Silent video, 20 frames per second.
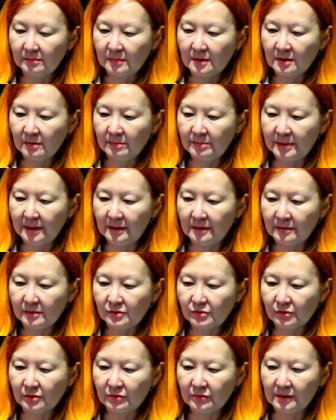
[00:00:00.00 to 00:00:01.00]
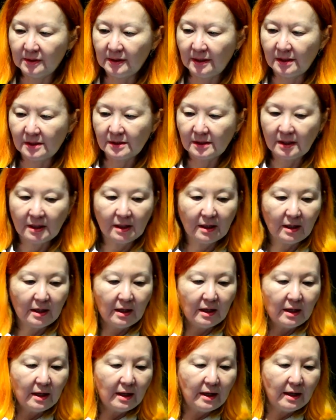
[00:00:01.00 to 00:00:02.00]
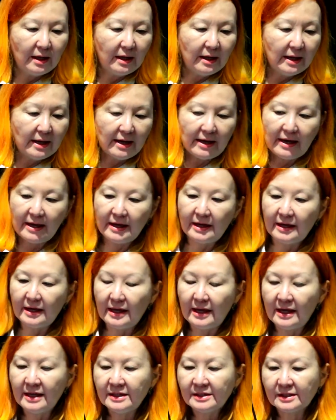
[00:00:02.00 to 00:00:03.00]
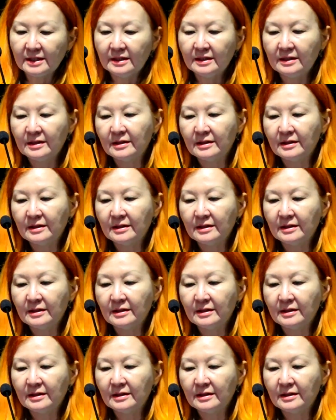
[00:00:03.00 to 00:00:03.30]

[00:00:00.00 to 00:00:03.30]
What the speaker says: compare, to correlate. And